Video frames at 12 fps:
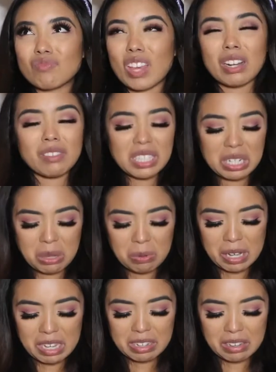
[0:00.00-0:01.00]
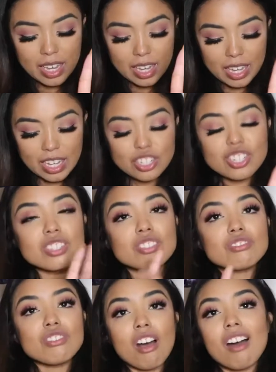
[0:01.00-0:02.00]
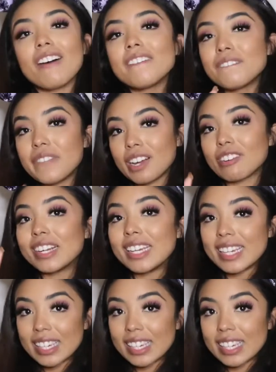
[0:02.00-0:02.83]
I don't really know why. He's just not very